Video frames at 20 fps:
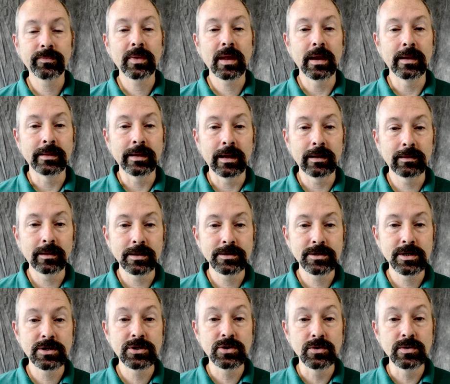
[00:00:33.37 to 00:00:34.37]
And that lets
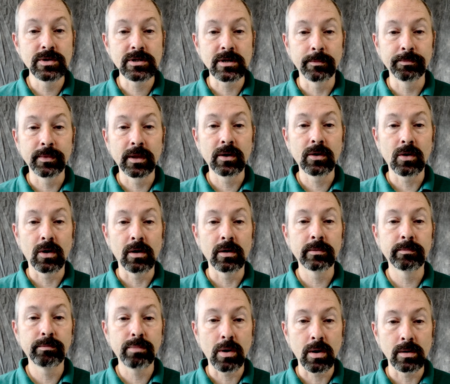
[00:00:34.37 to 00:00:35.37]
us do something called
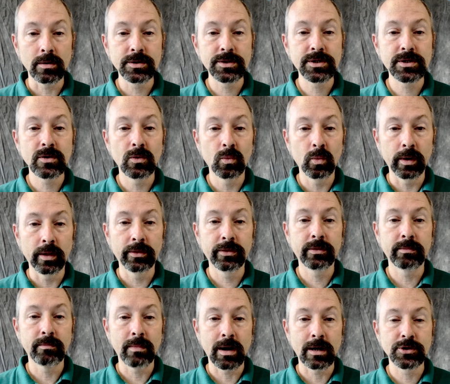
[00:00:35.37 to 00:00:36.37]
pulse width
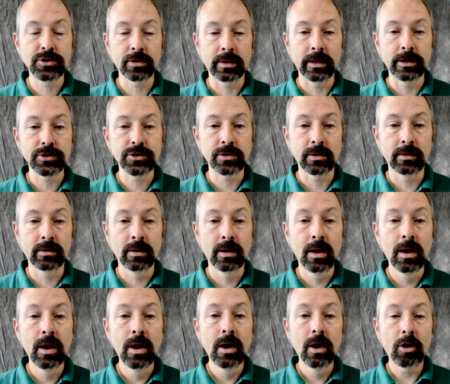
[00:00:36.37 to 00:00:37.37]
modulation,
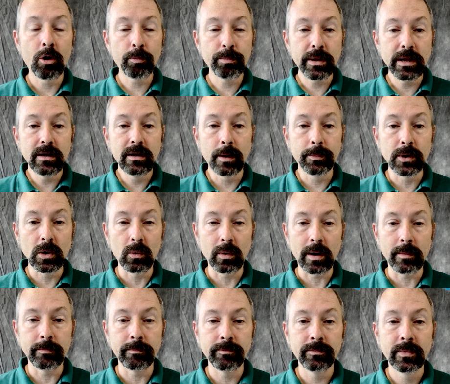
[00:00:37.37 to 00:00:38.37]
or
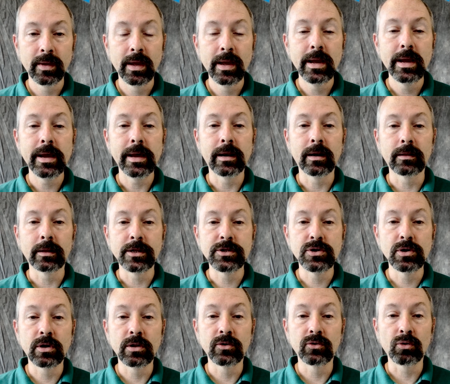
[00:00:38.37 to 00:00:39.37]
PWM. And it lets
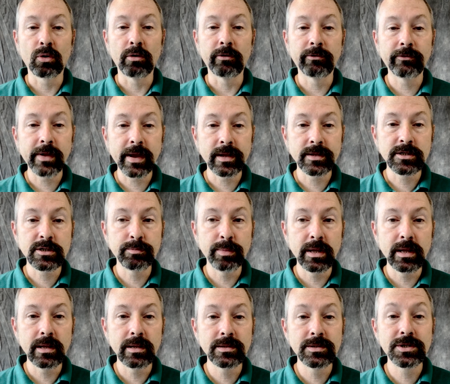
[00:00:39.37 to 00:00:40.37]
you control fan
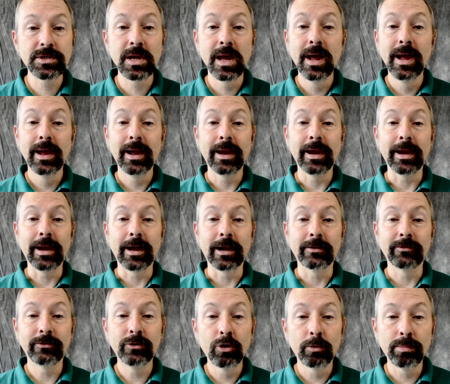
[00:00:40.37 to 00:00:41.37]
speeds and
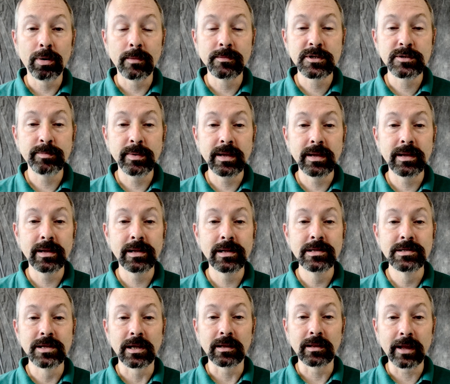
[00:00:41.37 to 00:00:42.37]
fuel pump
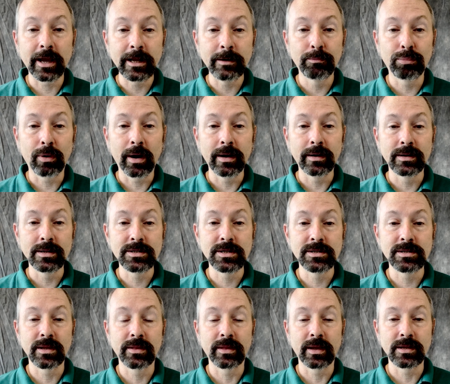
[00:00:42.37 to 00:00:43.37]
speeds and light
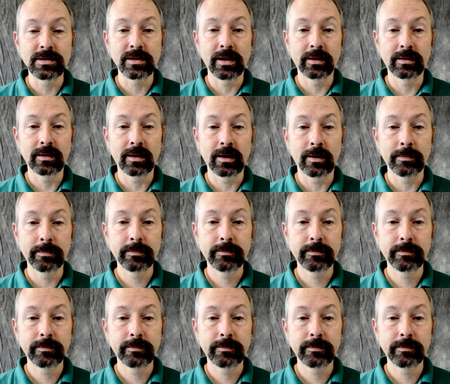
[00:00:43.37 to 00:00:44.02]
brightnesses and things like that.